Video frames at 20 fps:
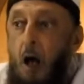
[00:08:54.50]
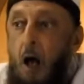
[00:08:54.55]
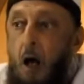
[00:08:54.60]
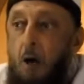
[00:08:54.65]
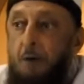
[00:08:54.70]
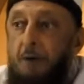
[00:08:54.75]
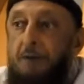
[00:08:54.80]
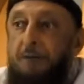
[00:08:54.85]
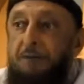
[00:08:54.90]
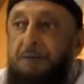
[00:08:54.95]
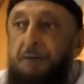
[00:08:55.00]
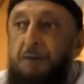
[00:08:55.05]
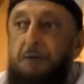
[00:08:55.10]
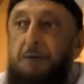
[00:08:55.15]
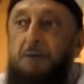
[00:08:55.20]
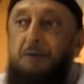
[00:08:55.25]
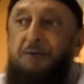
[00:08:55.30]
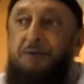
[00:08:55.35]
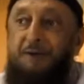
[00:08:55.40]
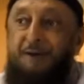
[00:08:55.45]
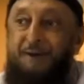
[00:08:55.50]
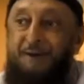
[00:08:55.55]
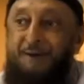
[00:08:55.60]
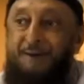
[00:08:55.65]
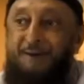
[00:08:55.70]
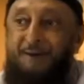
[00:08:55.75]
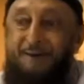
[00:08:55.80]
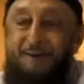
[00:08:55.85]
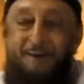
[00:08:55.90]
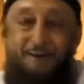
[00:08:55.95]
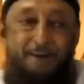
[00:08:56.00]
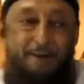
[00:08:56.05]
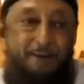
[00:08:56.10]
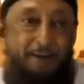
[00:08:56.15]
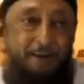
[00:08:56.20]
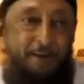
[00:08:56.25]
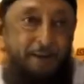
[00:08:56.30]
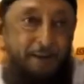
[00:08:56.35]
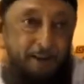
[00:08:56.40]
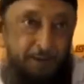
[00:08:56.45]
Our solution
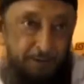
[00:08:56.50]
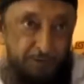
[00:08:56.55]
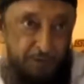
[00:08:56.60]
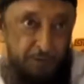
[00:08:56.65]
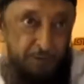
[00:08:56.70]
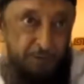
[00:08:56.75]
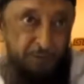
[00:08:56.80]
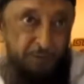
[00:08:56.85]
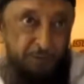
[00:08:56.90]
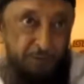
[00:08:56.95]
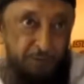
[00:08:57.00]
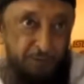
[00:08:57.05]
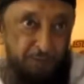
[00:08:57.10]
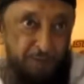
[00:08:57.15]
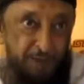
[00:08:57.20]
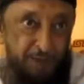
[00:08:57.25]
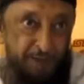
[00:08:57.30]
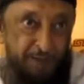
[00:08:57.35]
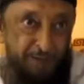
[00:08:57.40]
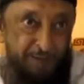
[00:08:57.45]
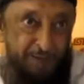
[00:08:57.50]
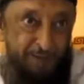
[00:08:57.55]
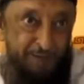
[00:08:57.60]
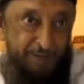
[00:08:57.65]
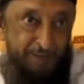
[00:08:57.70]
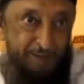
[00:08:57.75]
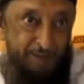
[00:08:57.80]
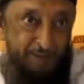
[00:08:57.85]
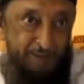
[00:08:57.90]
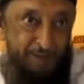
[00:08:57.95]
is the Muslim village.